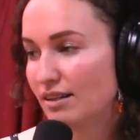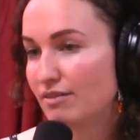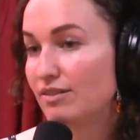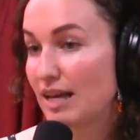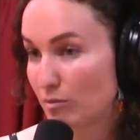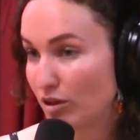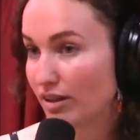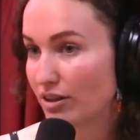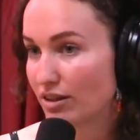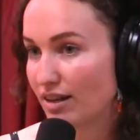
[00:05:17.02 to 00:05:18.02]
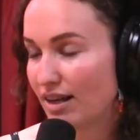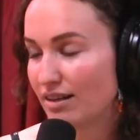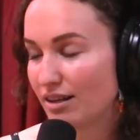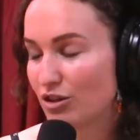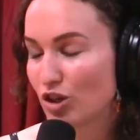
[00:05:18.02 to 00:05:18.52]
flag mutilation
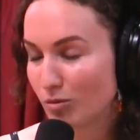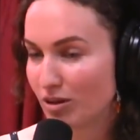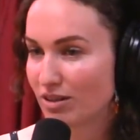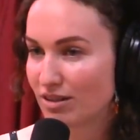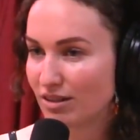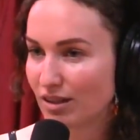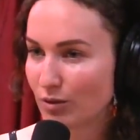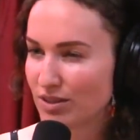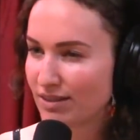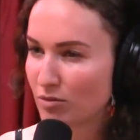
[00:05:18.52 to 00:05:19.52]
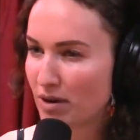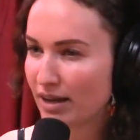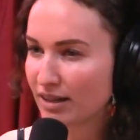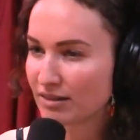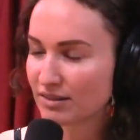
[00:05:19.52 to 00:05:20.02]
and contributing to the delinquency of a
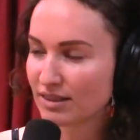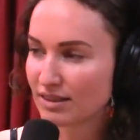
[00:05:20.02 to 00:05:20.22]
minor.